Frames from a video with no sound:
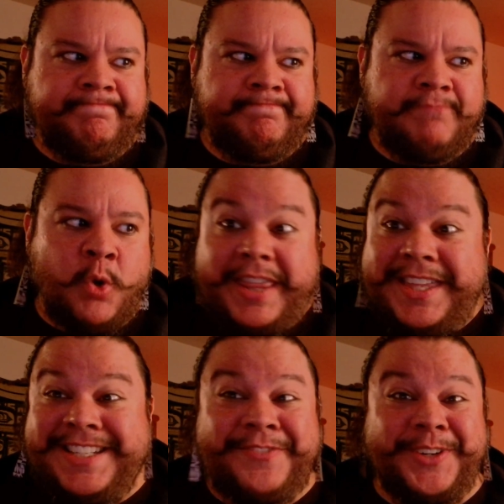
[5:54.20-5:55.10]
with
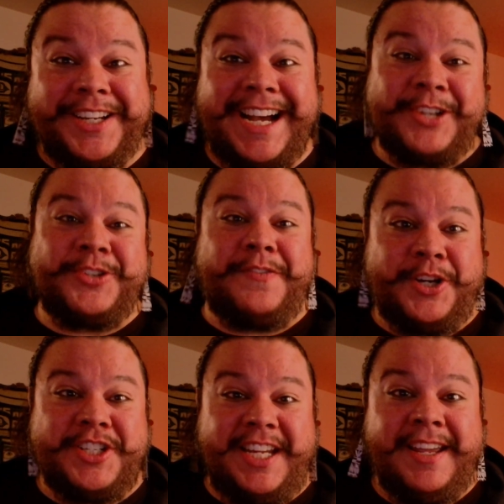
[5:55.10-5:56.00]
a different
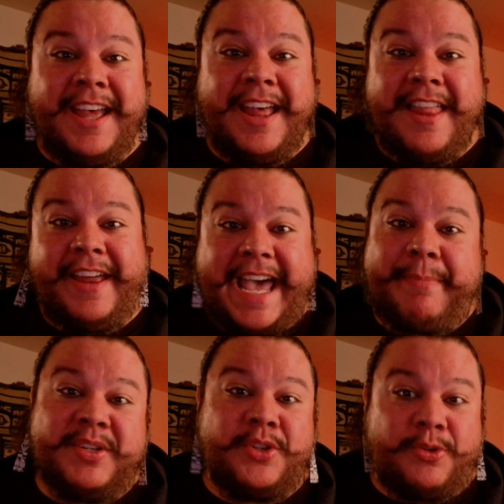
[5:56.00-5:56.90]
controversy that
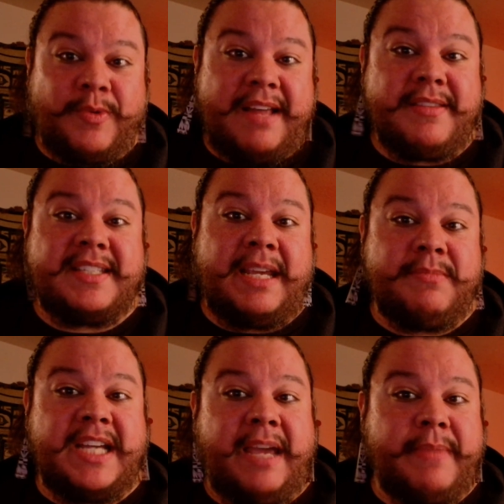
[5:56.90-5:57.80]
happened around the same
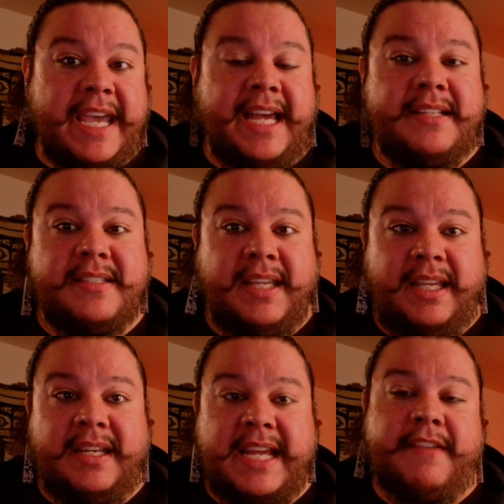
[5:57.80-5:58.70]
time as the
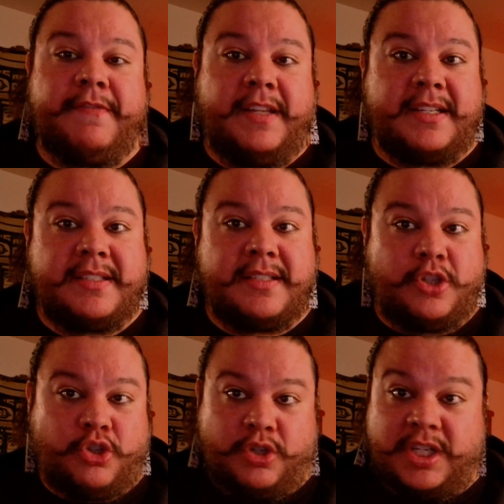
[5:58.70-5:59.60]
Netflix
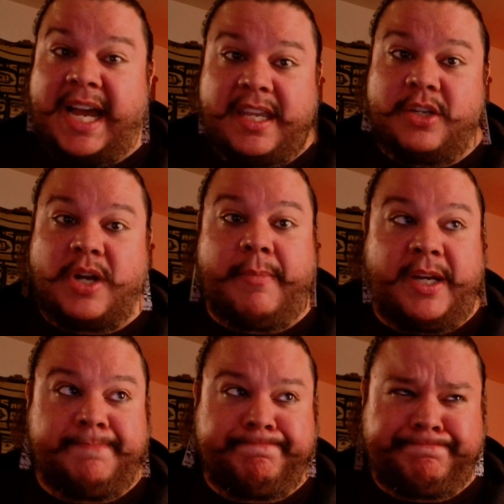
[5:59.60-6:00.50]

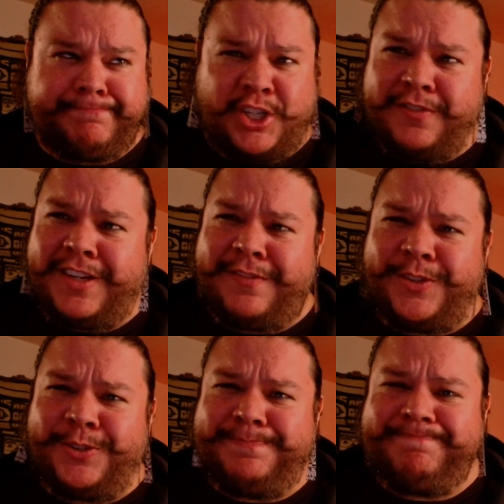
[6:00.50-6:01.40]
docudrama
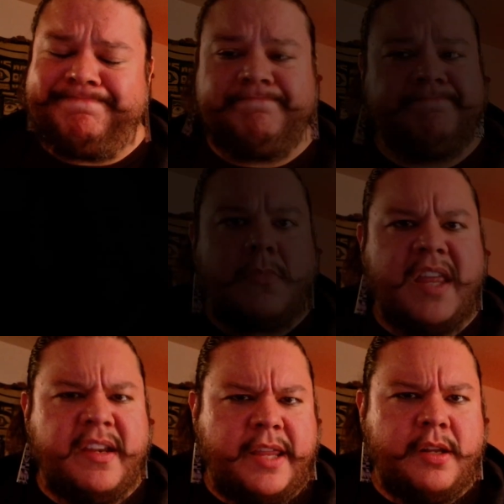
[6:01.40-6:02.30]
kerfuffle.
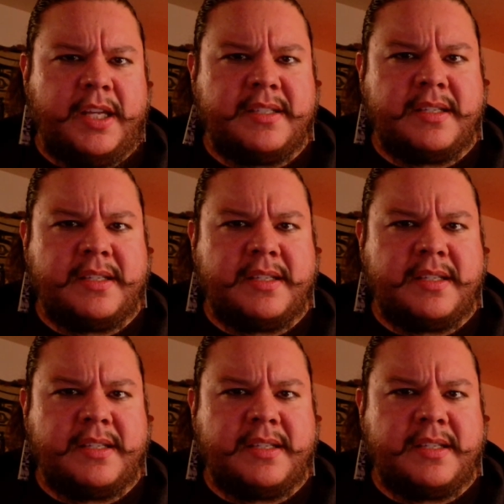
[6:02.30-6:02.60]
The Netherlands